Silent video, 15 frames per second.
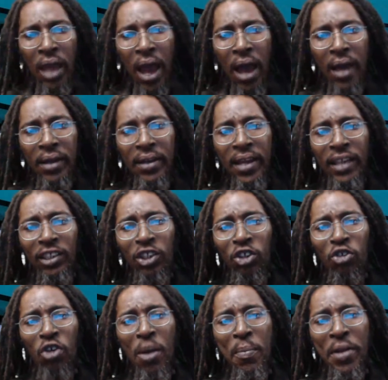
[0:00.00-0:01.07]
Yeah,
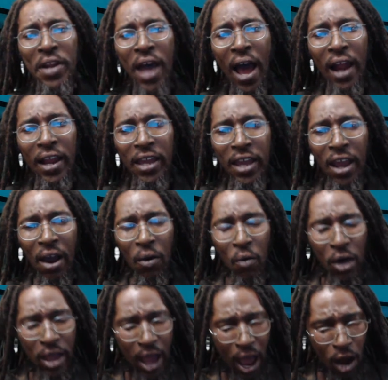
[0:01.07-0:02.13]
this criminal
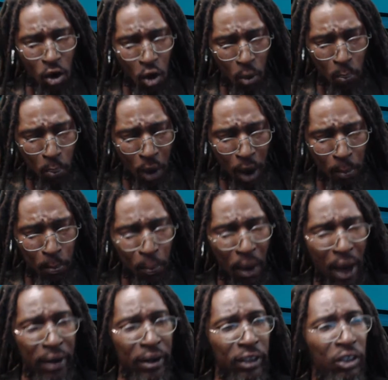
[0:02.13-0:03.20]
here where you look
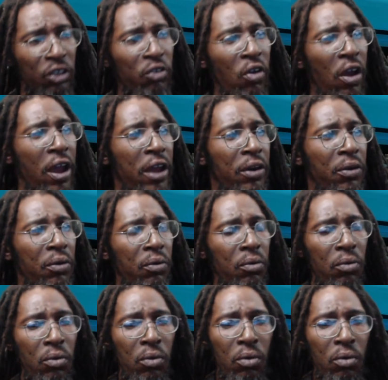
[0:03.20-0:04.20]
on the screen